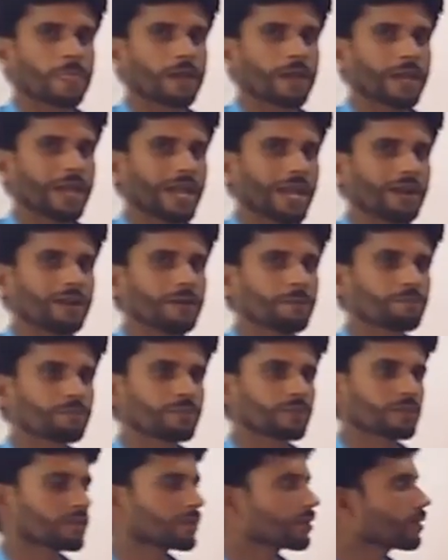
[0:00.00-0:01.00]
And
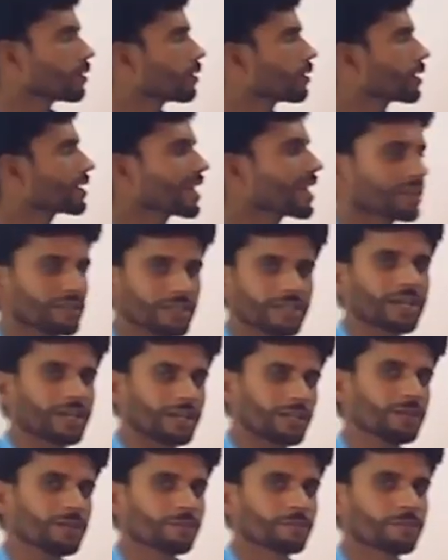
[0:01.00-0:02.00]

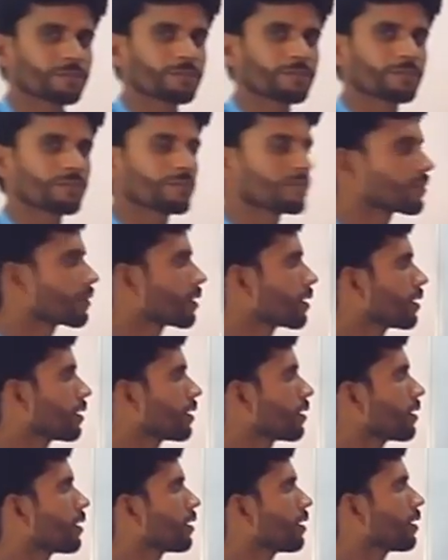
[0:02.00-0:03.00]
technically,
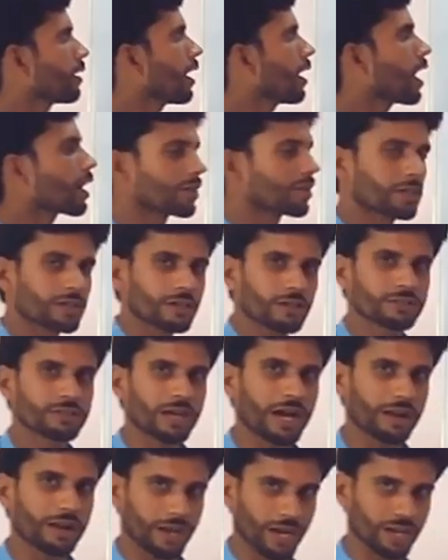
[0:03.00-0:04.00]
articles
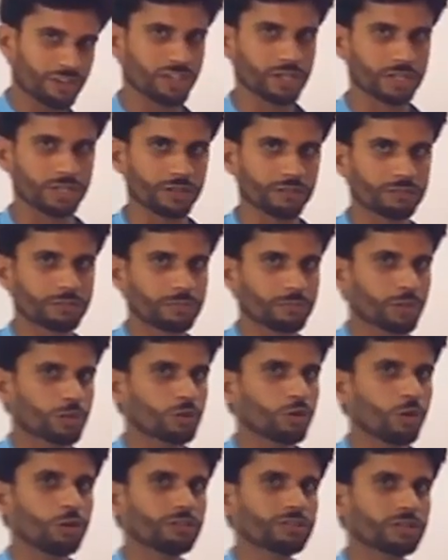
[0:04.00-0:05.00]
are adjectives,
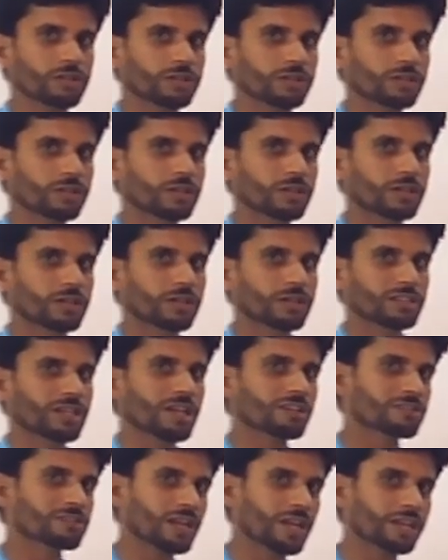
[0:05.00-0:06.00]
because
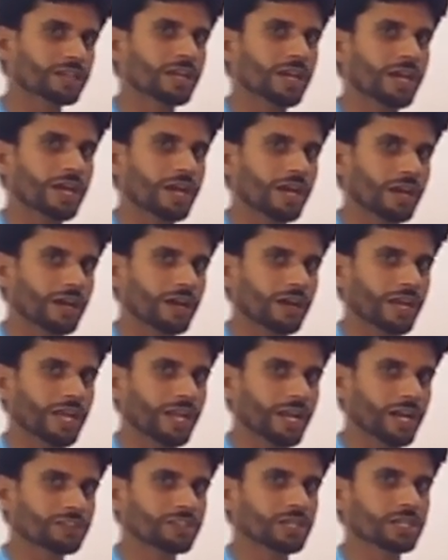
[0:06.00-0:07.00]
just like
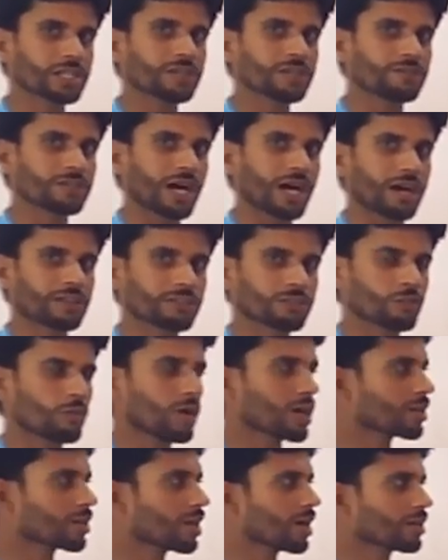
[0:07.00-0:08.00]
an adjective does,
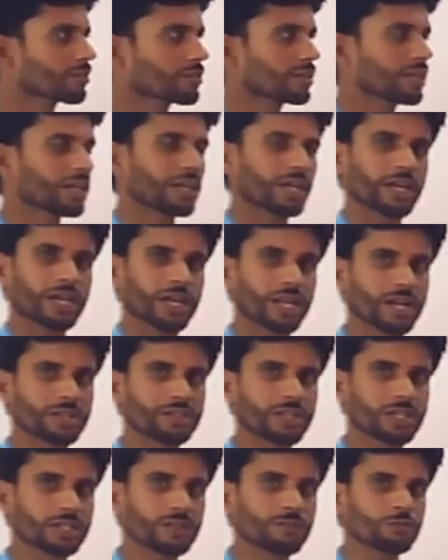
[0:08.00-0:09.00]
what does an
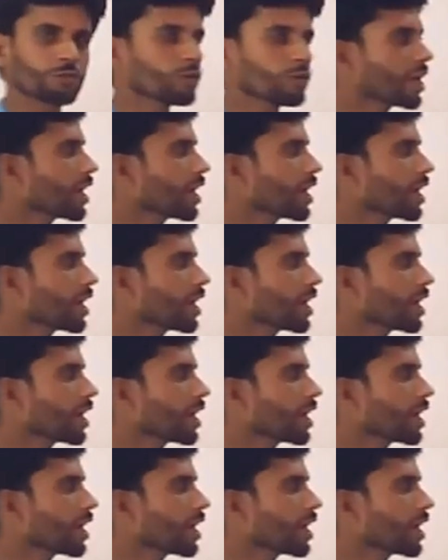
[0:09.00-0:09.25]
adjective do?